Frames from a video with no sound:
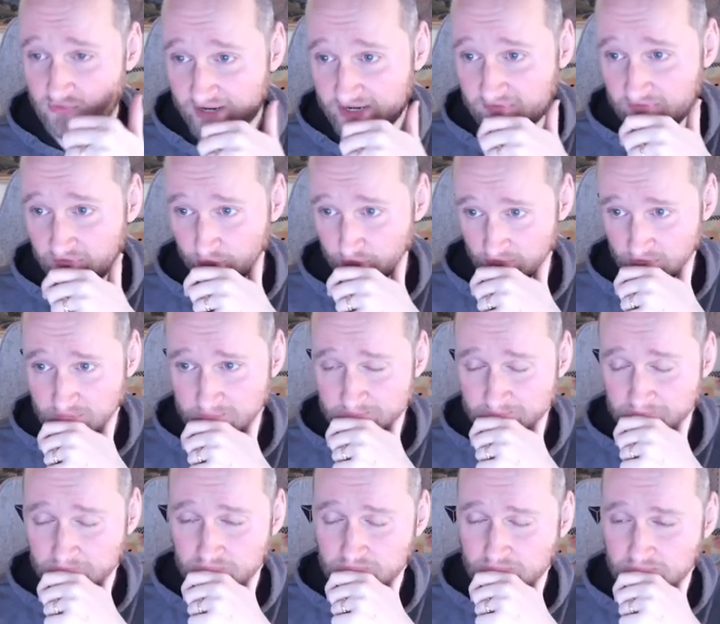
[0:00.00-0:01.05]
red voter,
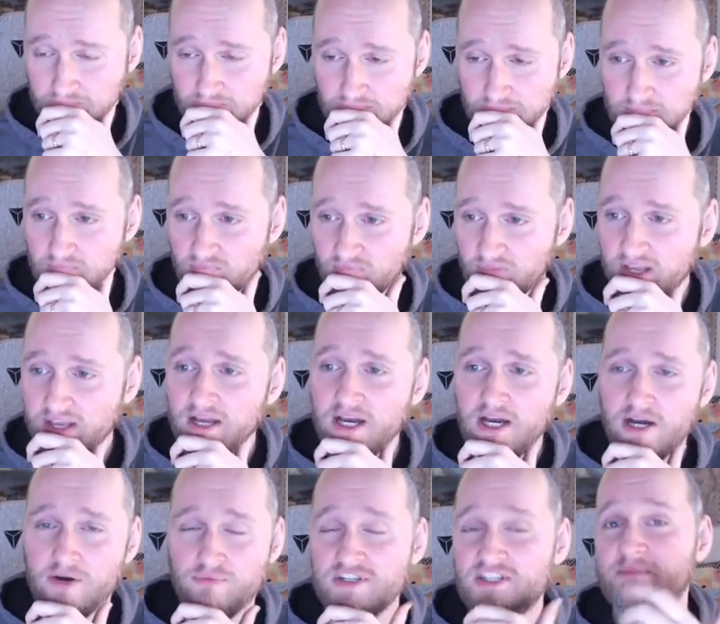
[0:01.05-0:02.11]

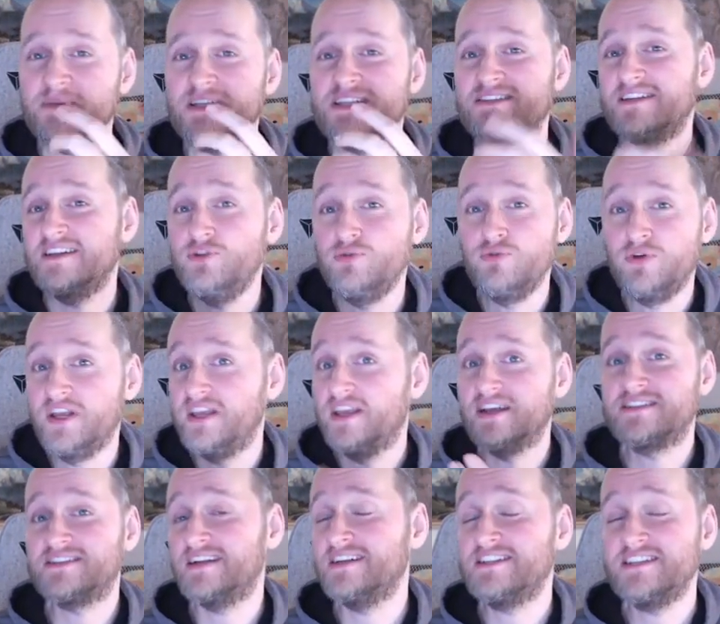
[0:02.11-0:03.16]
which means that you
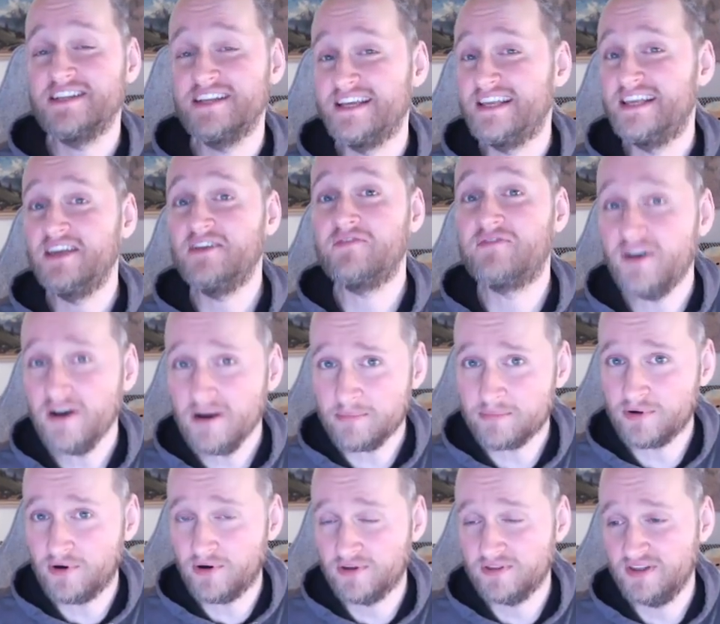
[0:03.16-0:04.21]
essentially give up
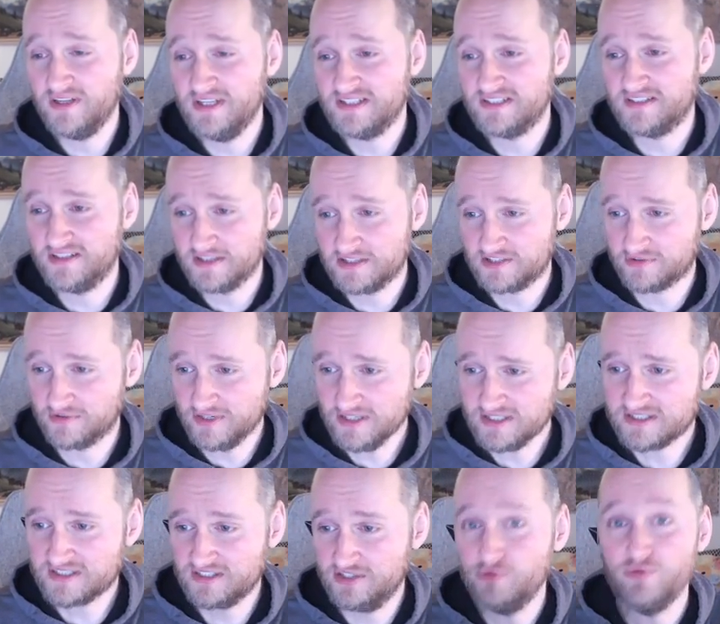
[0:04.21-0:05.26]
on these
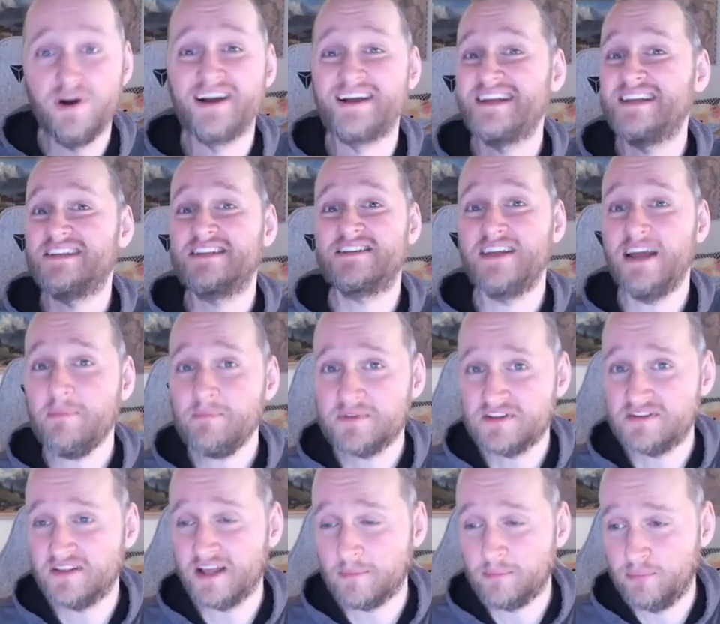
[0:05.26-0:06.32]
districts. You
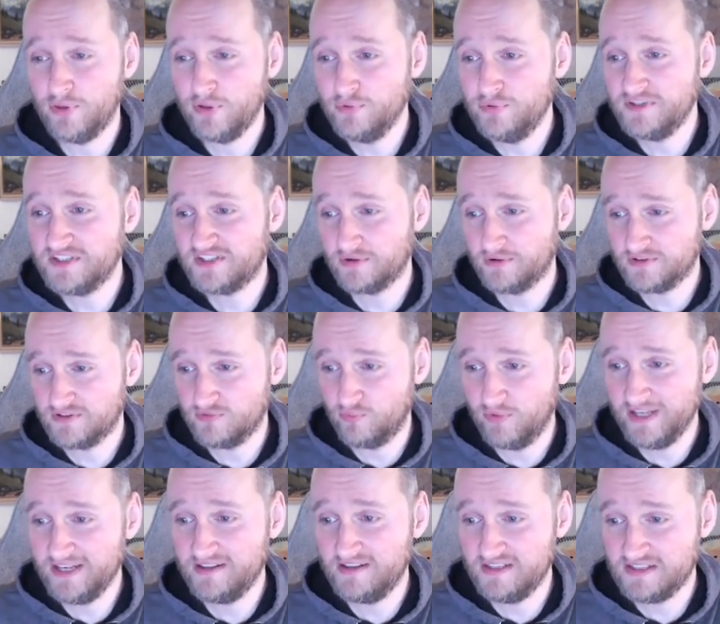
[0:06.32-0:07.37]
accept that blue is going to
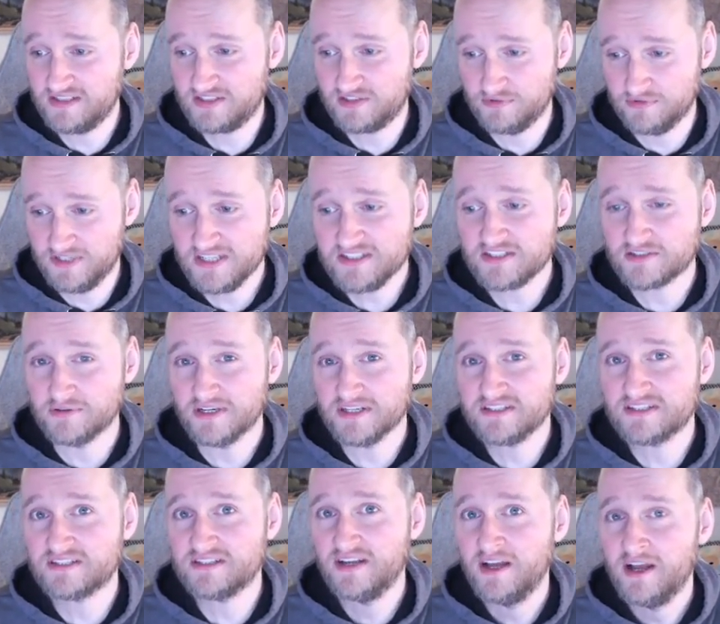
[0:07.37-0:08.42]
win these 2
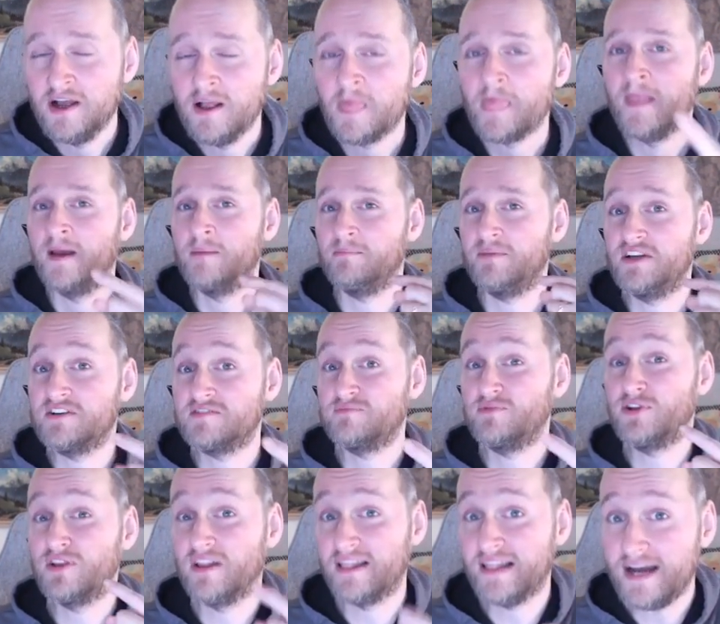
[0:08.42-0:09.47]
districts, because what
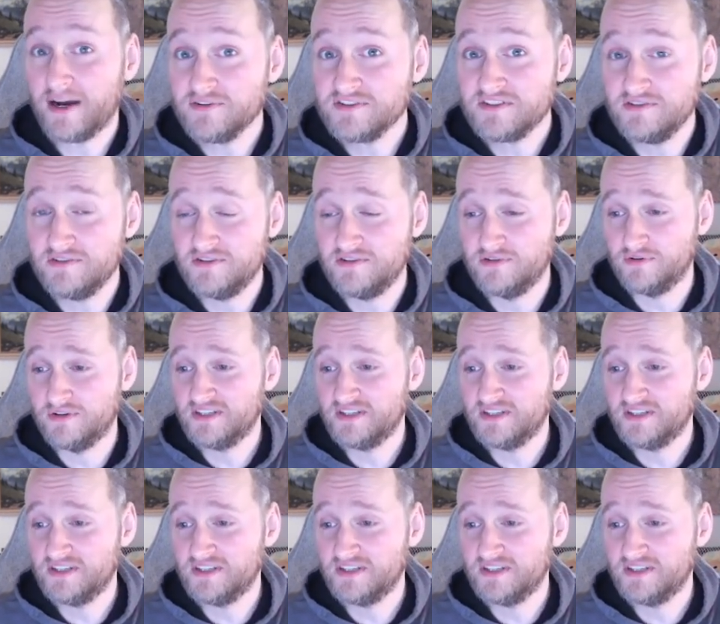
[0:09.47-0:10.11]
it allows you to do